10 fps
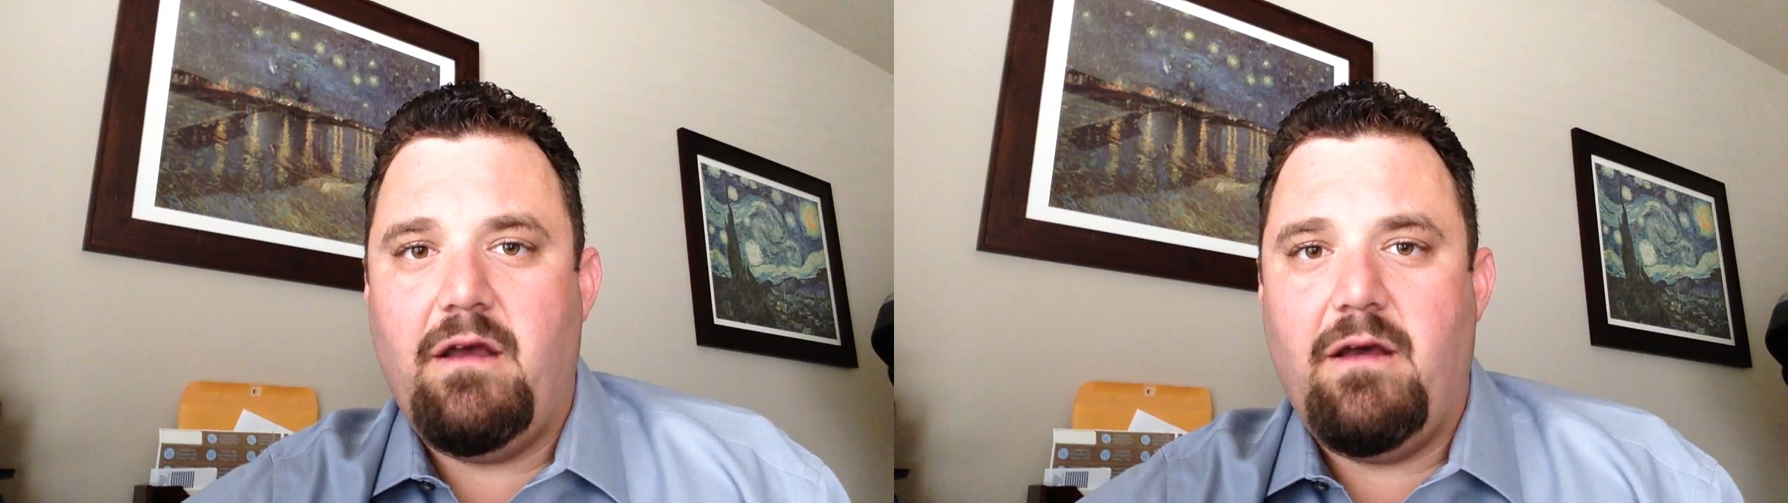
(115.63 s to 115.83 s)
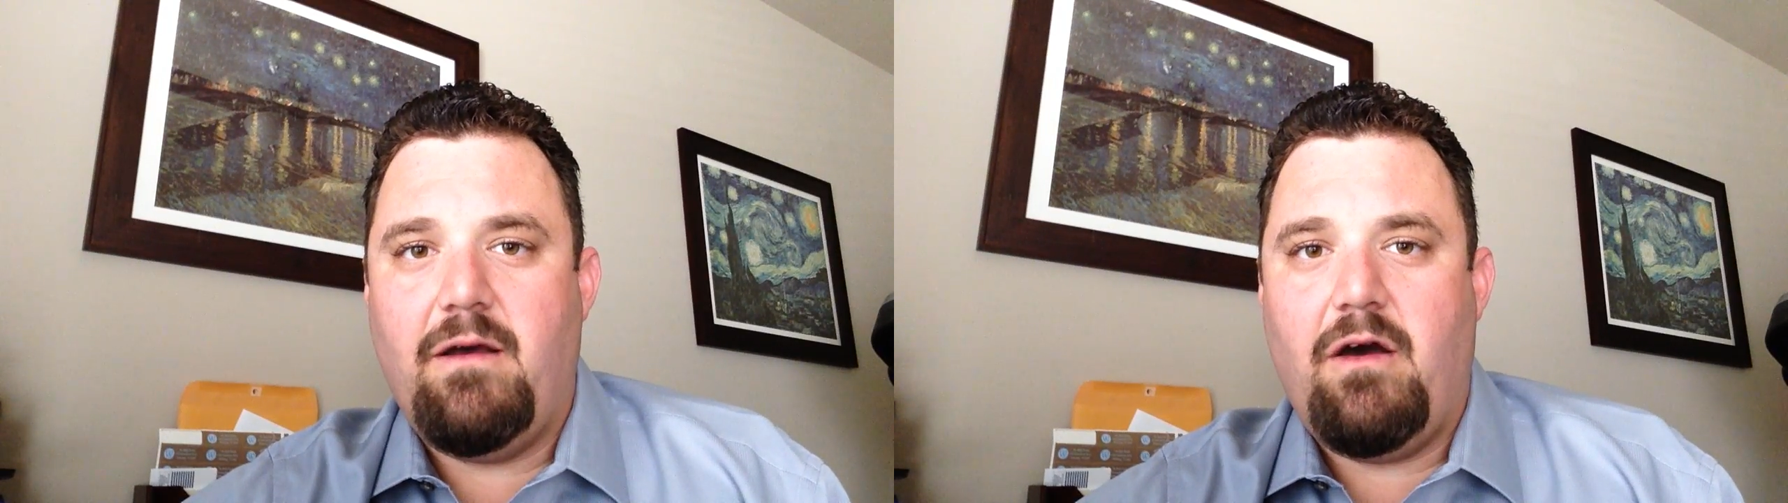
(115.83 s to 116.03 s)

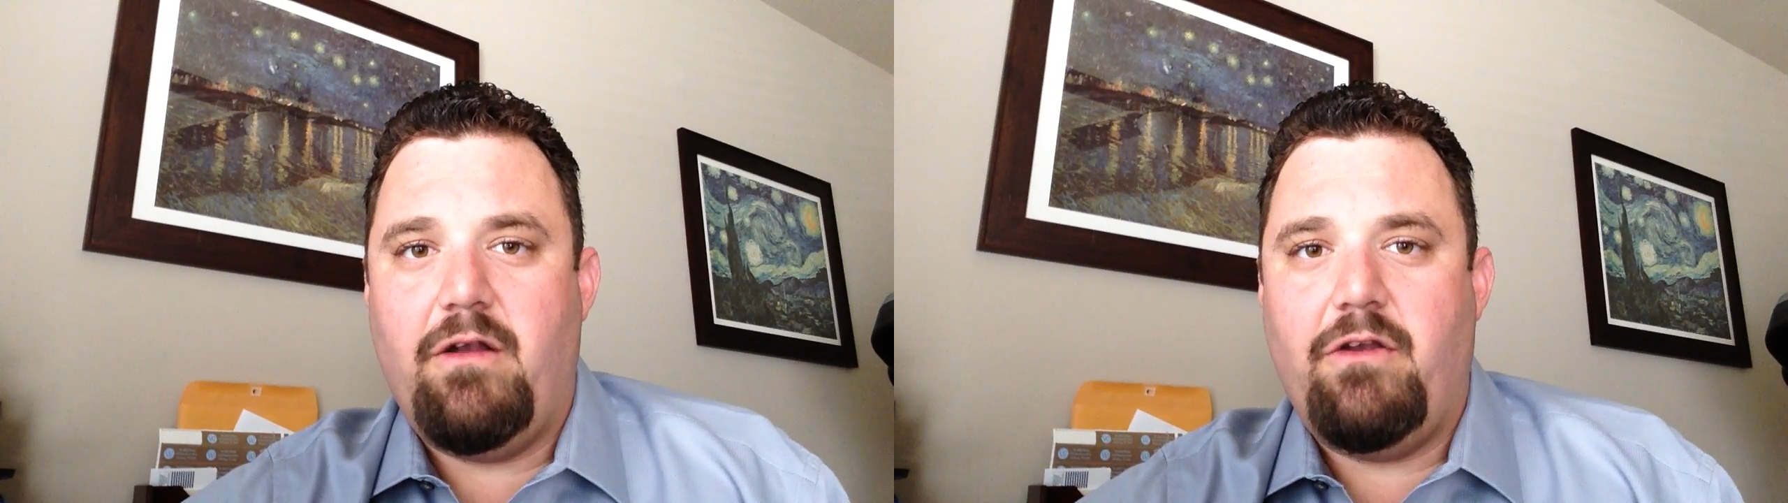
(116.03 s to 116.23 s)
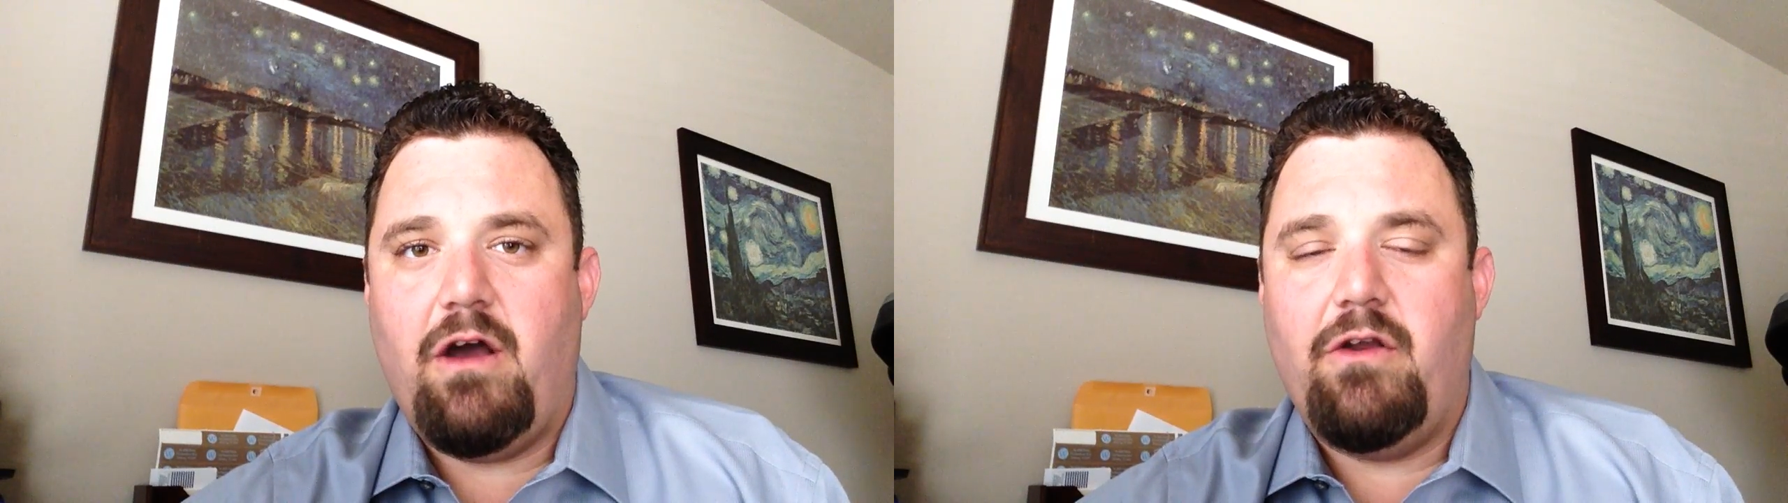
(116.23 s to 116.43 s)

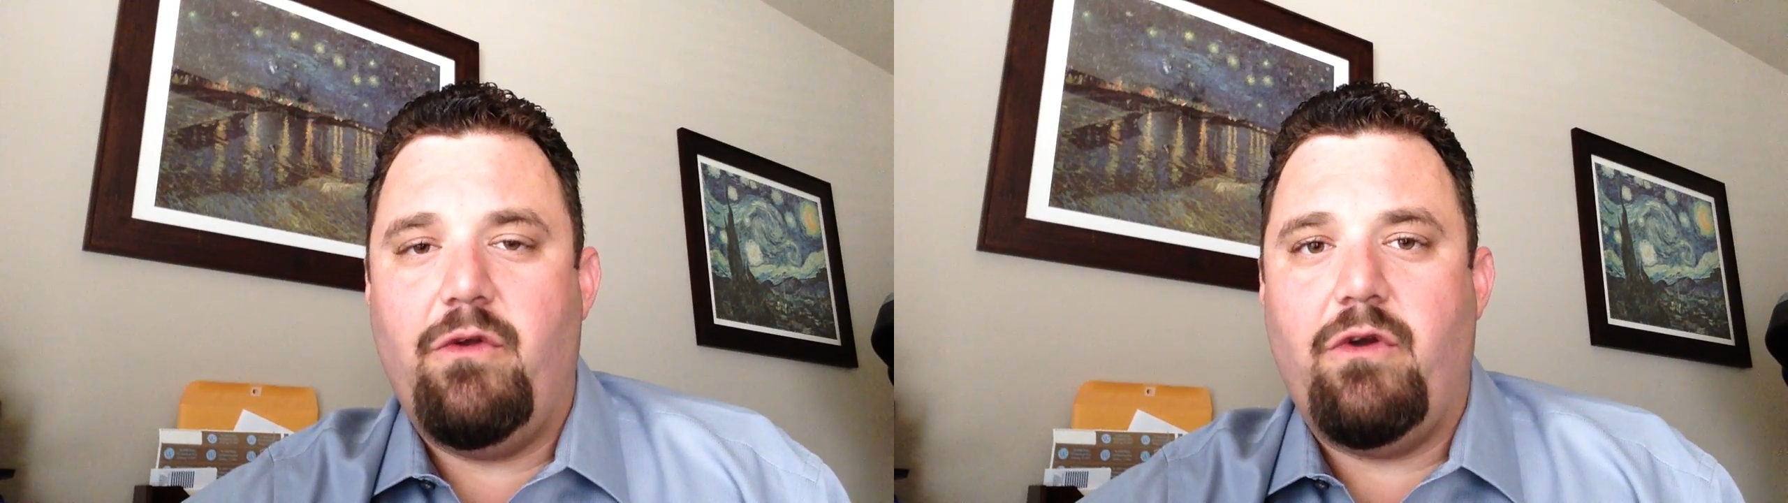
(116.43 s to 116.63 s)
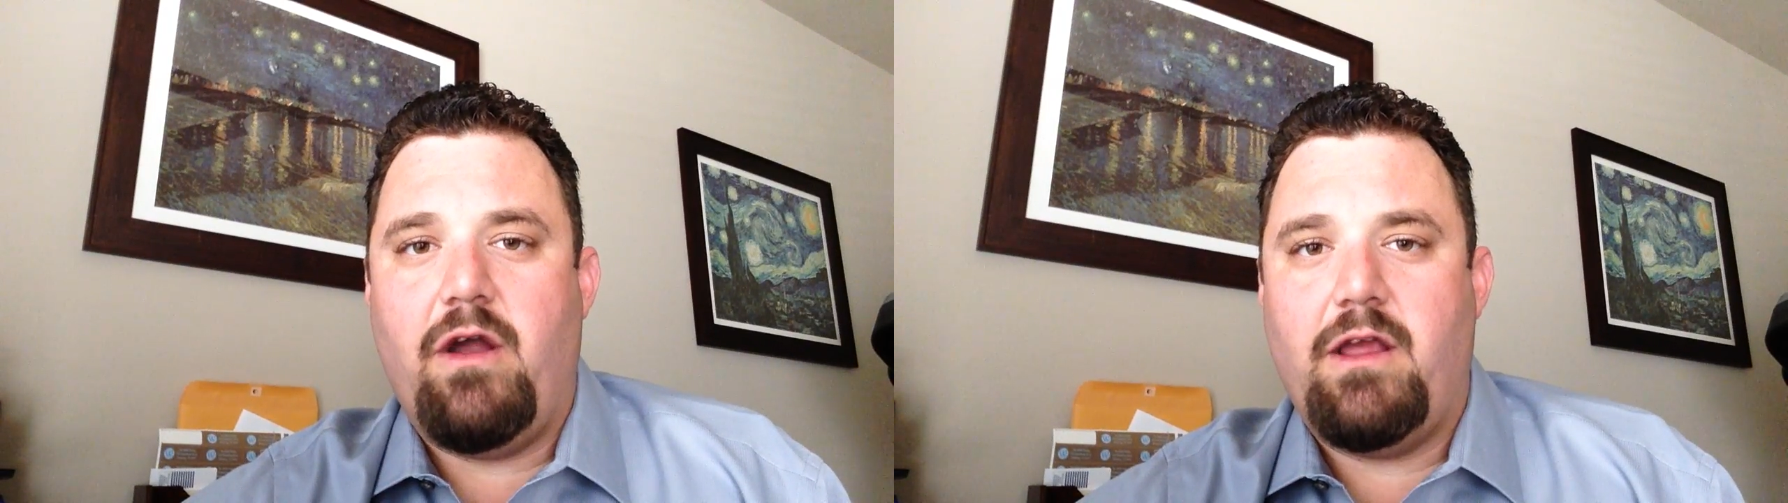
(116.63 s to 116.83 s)
On
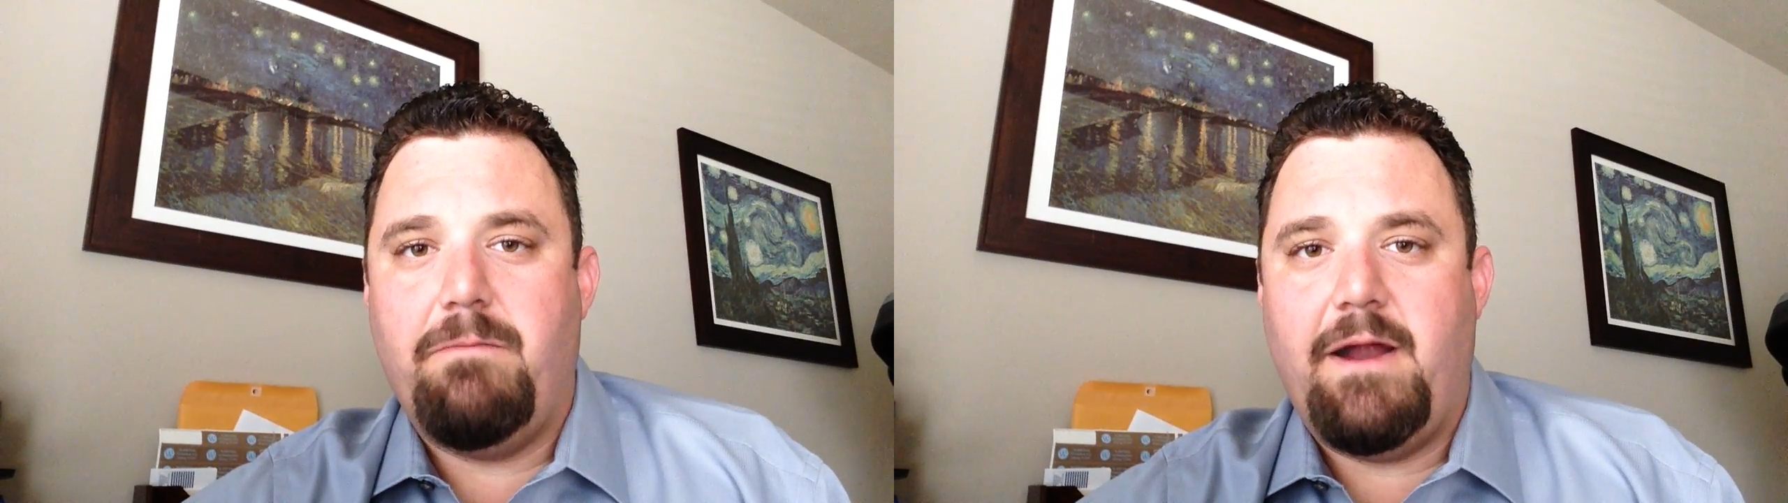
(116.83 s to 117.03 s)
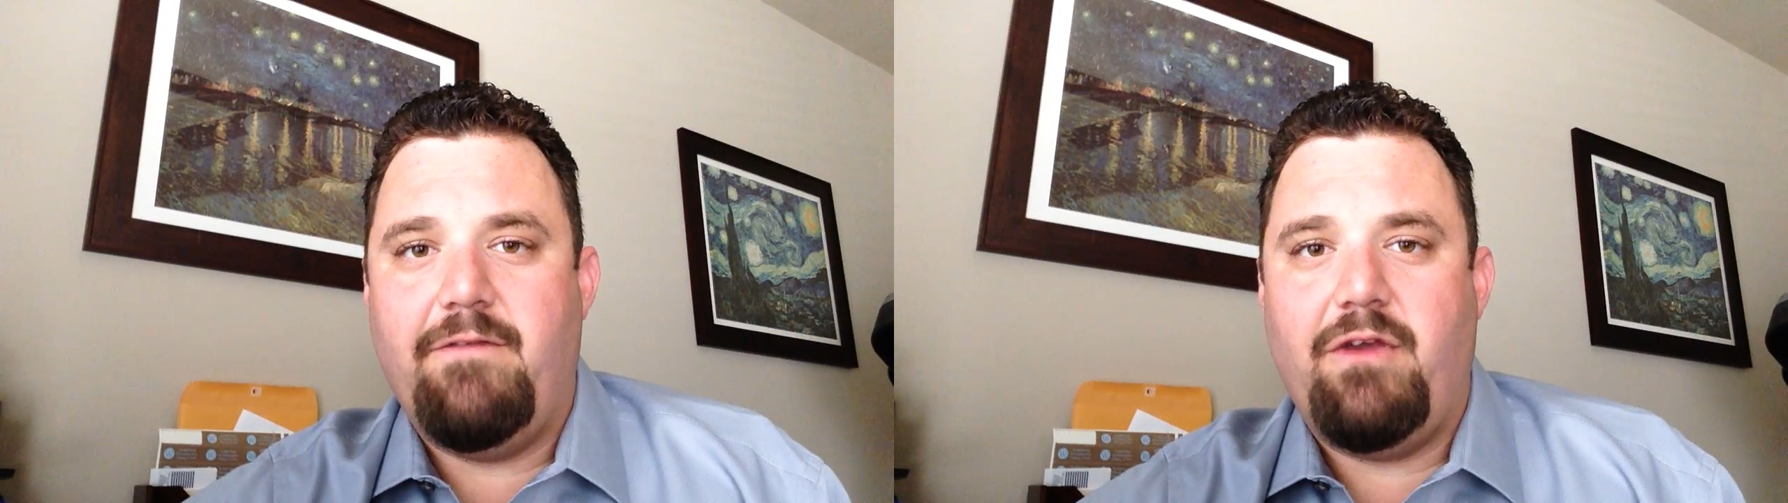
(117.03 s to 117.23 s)
non-owner-occupied,